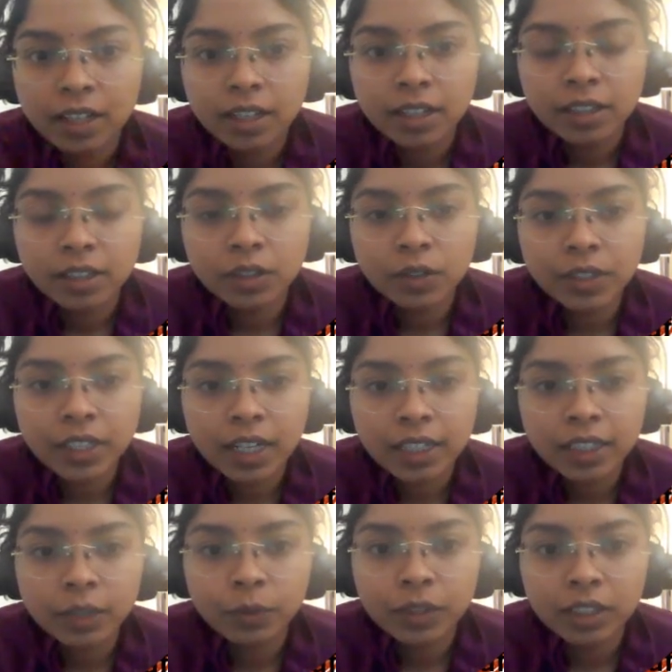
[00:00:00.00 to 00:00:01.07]
So
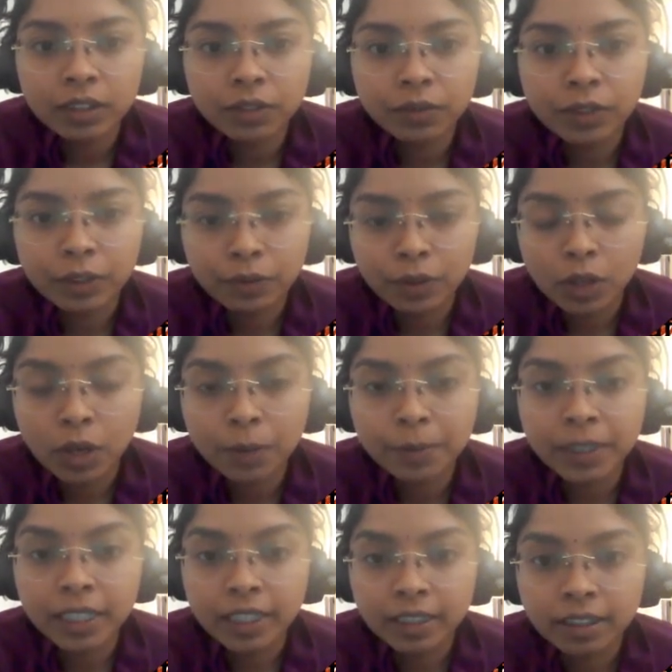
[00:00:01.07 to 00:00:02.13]
starting with the flip-flop's
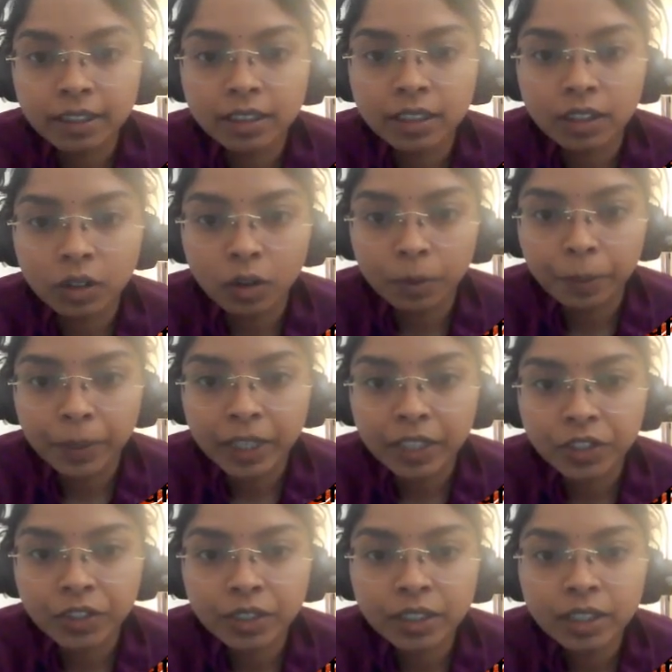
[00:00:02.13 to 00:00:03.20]
internal
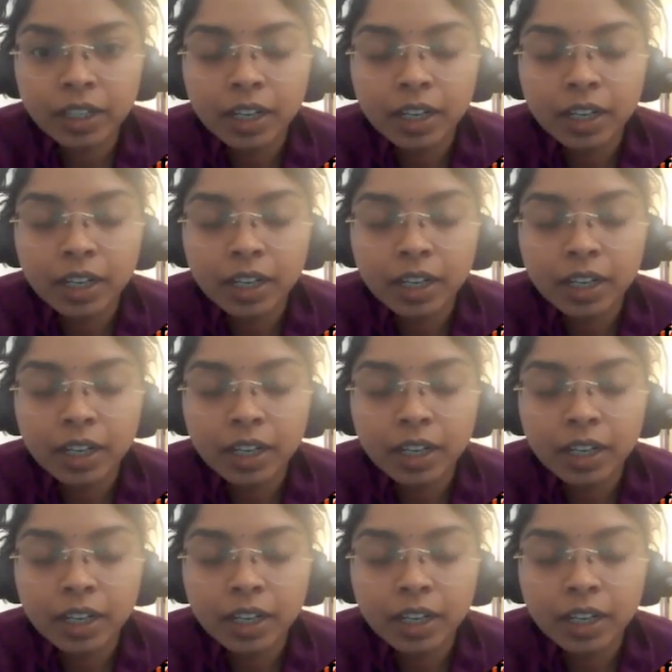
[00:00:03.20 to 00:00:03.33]
operation,